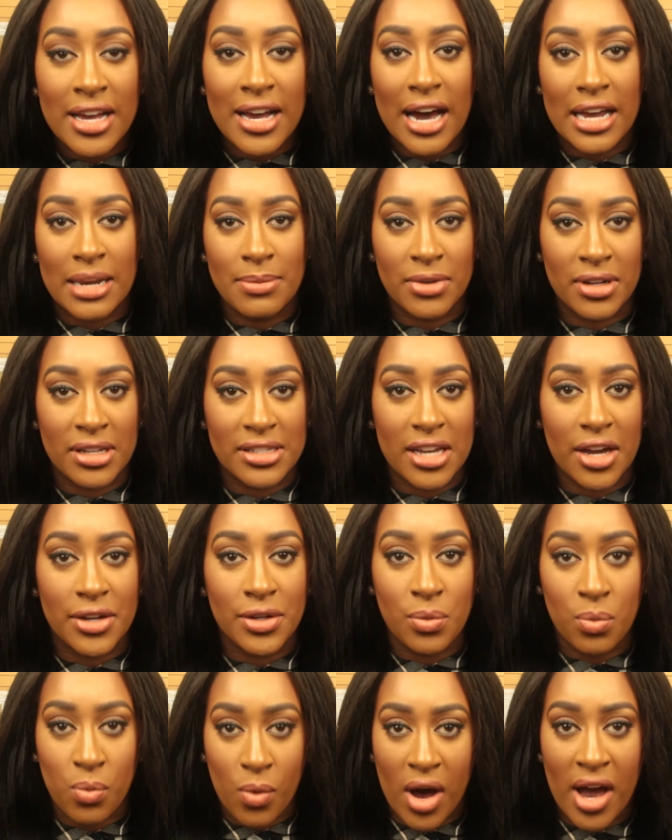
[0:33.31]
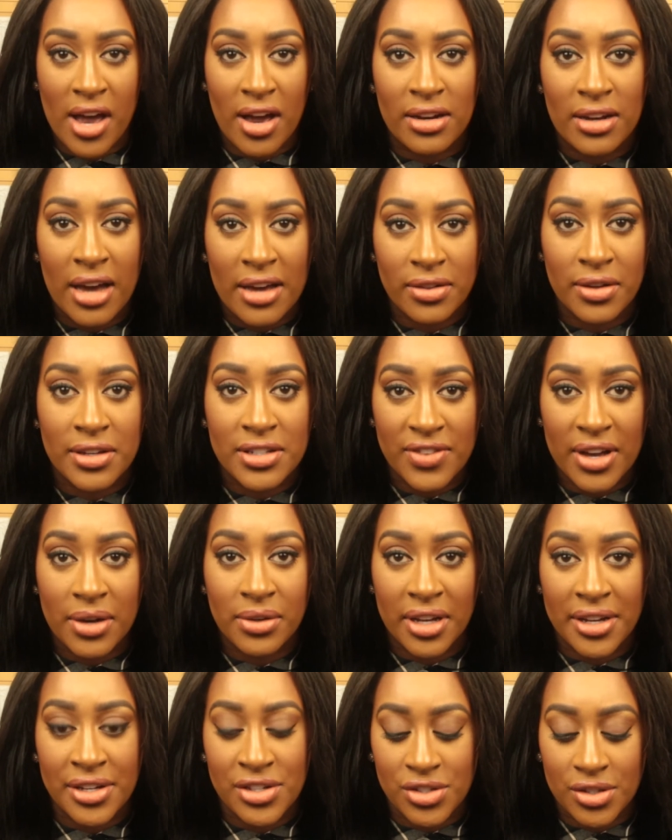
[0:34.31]
and I'm going to tell you why I like those
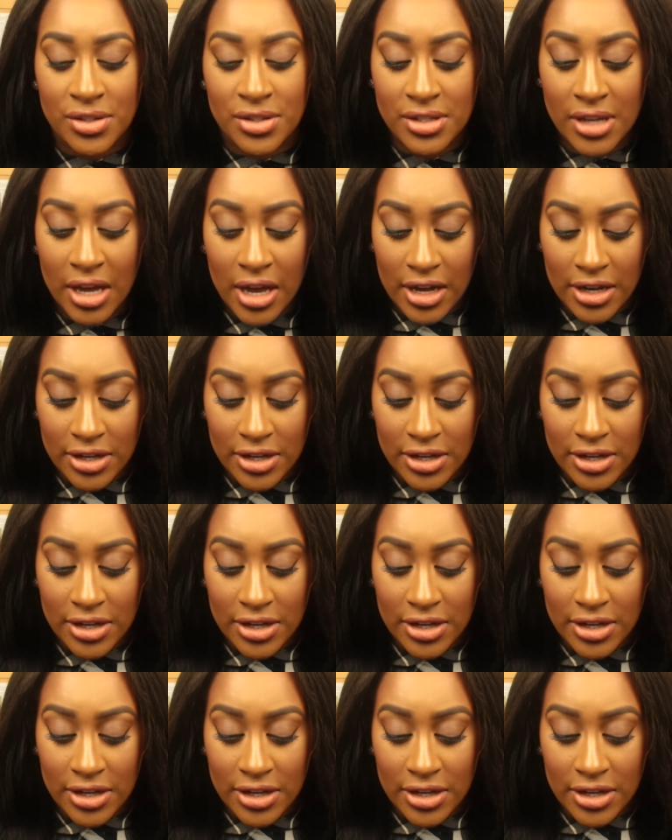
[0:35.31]
foundations.